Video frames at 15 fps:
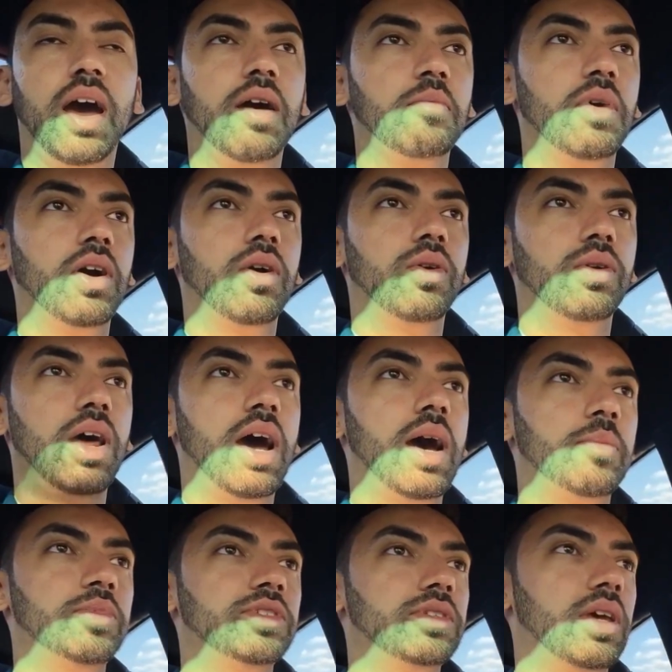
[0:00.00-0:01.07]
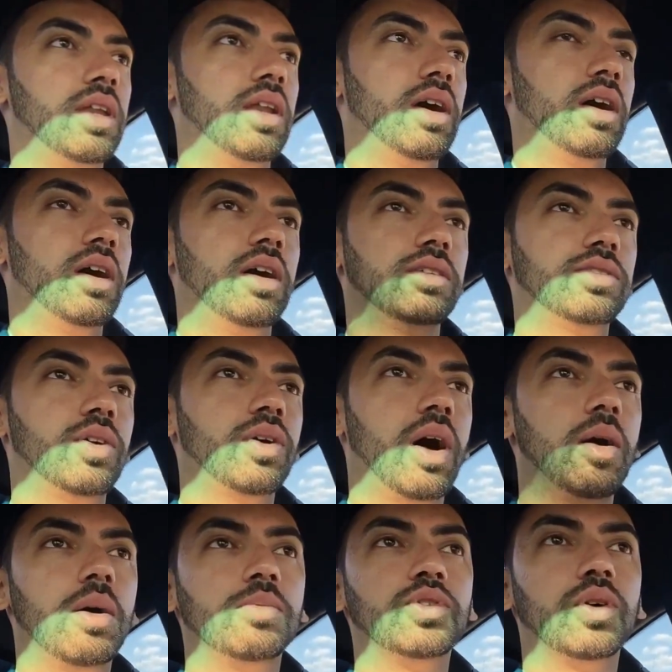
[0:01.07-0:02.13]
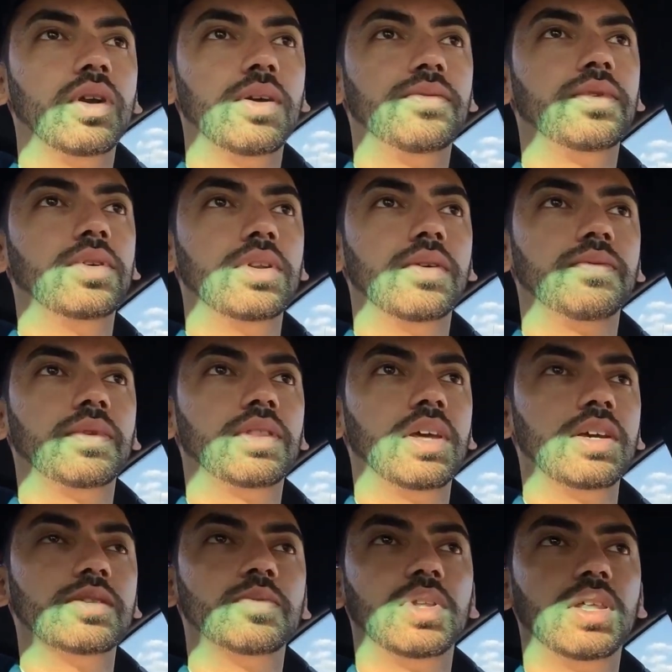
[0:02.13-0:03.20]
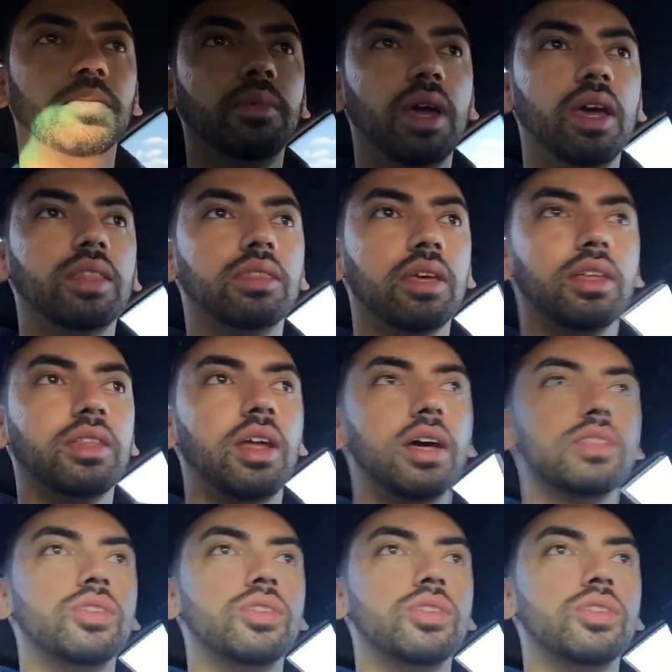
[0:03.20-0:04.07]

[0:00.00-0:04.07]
I have my own apps, and so I'm doing a few different things. But the main thing that I